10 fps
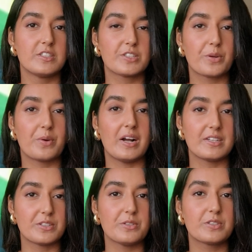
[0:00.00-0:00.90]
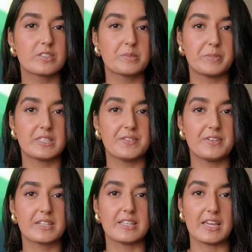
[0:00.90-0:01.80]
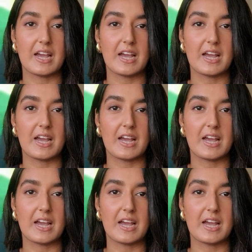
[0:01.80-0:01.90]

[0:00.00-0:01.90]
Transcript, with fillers: So I googled specifically